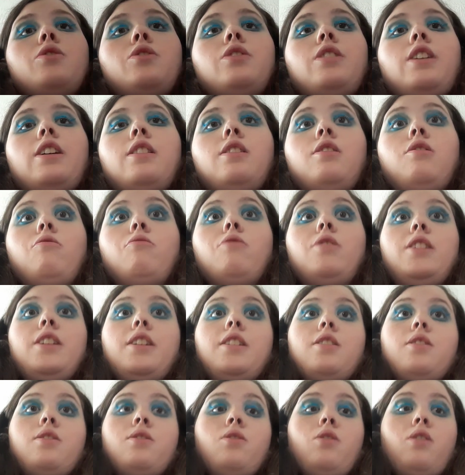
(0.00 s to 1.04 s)
skin that really
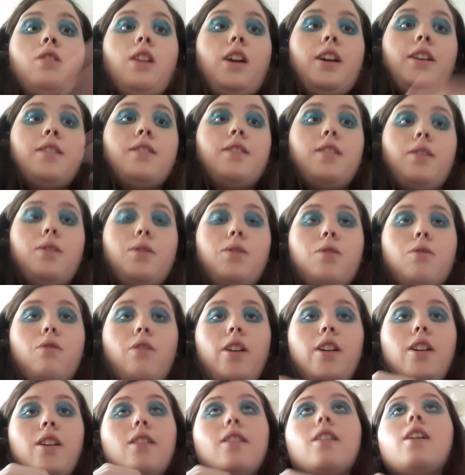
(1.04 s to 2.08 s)
does not like sunscreen and